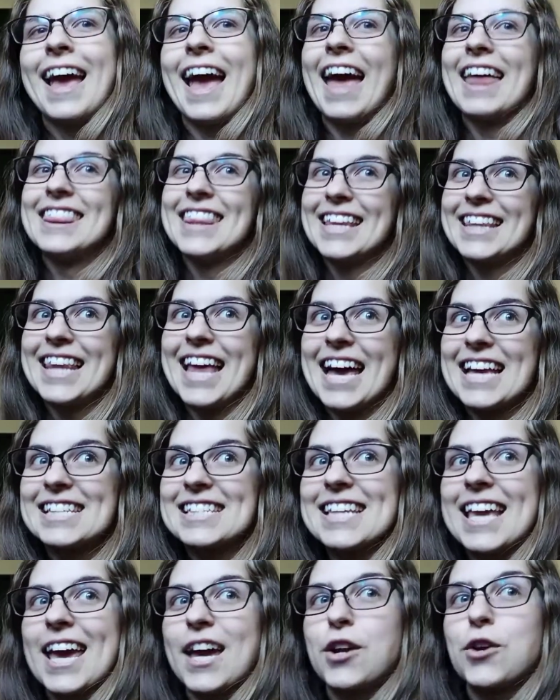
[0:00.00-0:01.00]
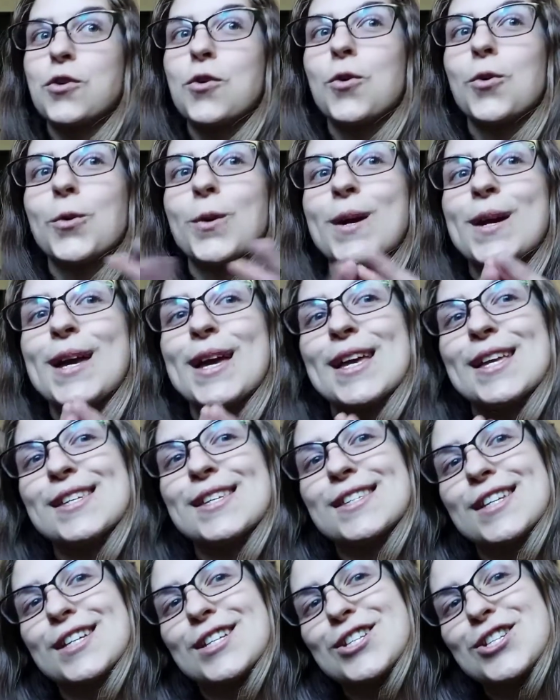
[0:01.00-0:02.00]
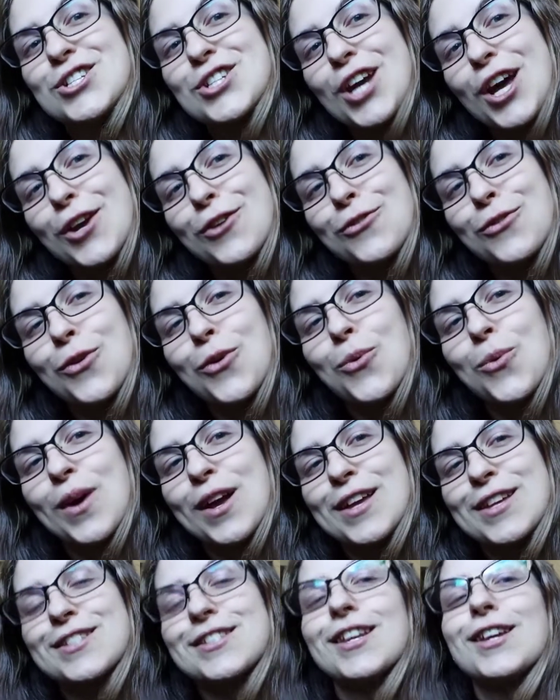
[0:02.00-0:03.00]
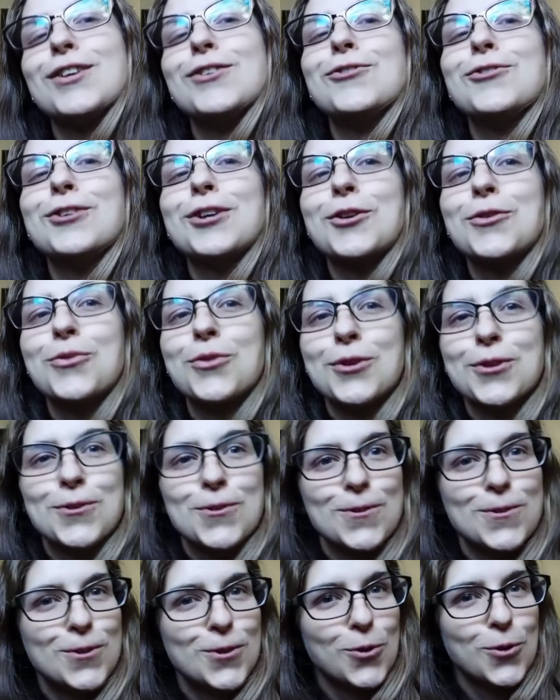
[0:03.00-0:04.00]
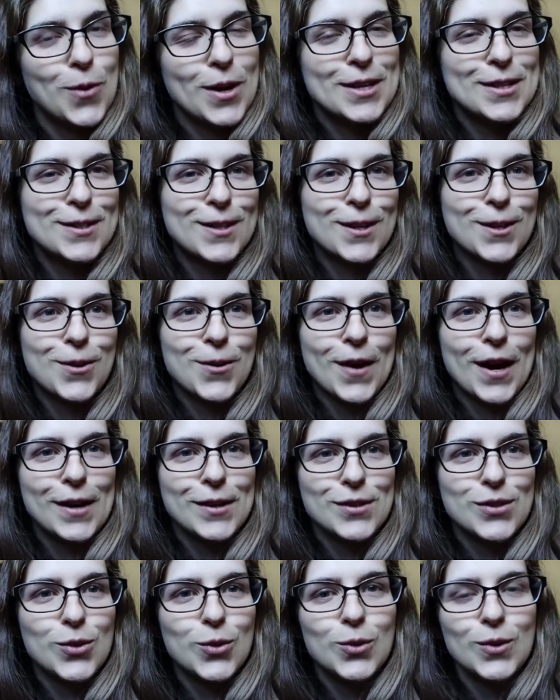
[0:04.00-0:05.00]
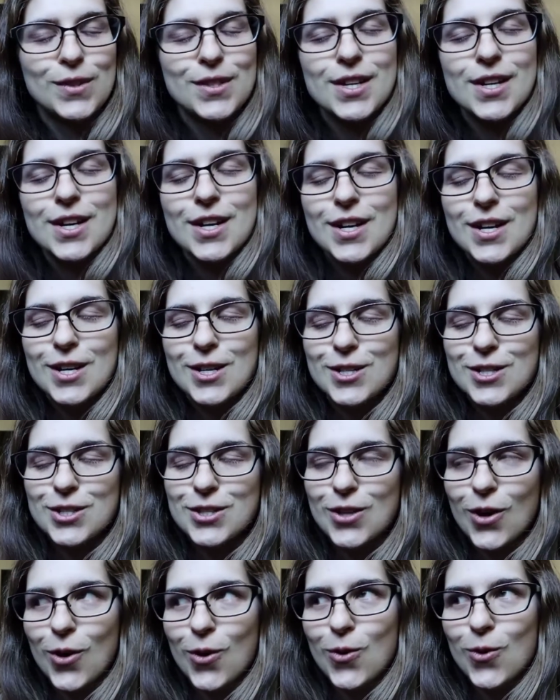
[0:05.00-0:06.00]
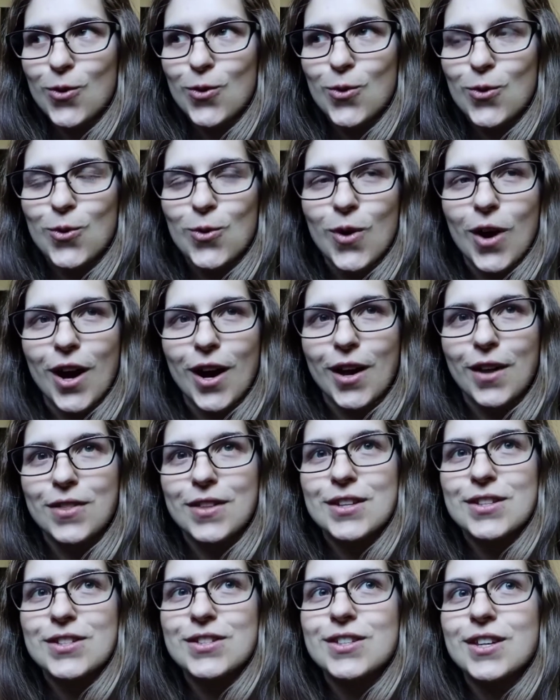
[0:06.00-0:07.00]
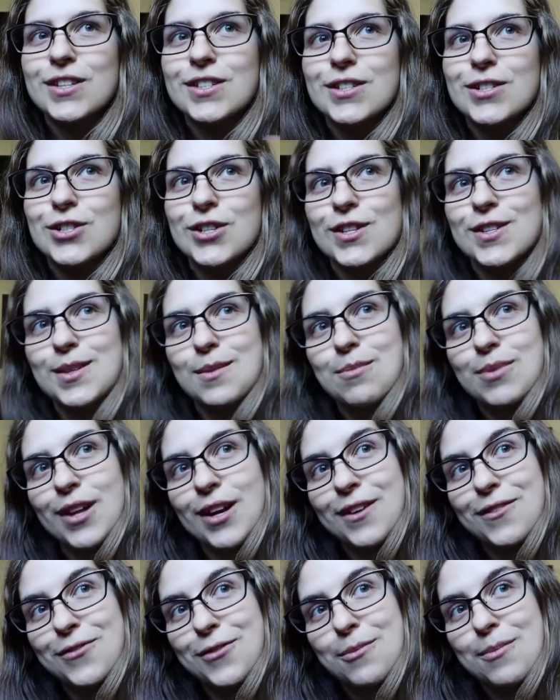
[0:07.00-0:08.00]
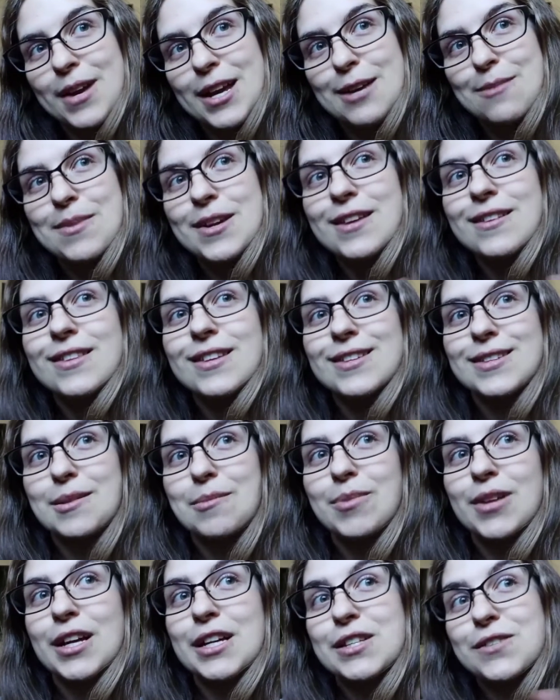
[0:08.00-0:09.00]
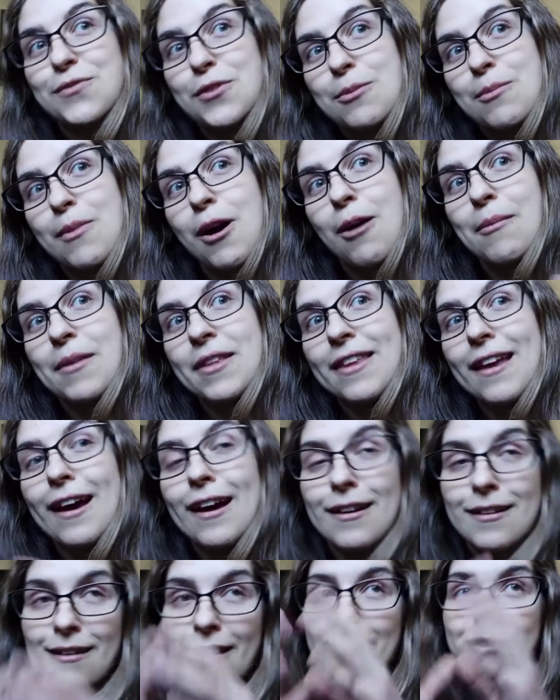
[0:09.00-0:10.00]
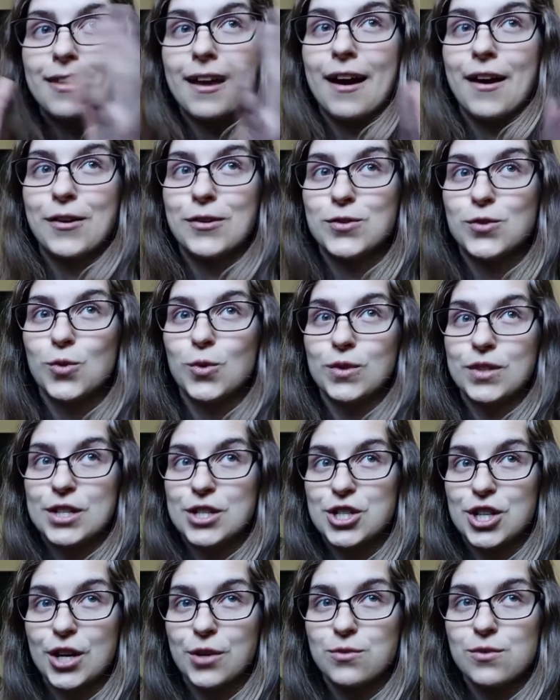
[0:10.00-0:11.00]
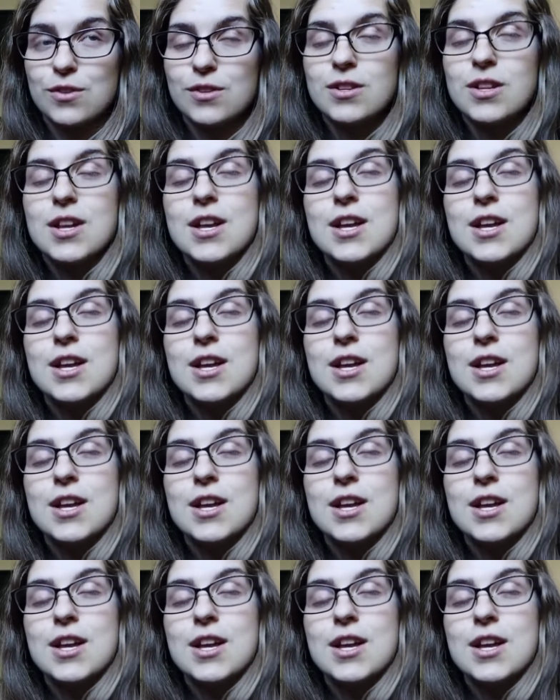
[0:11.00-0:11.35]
And the last category is the general ways that you can reduce your waste in your household. So this doesn't just apply for baby, this applies for mom and dad and the household in general.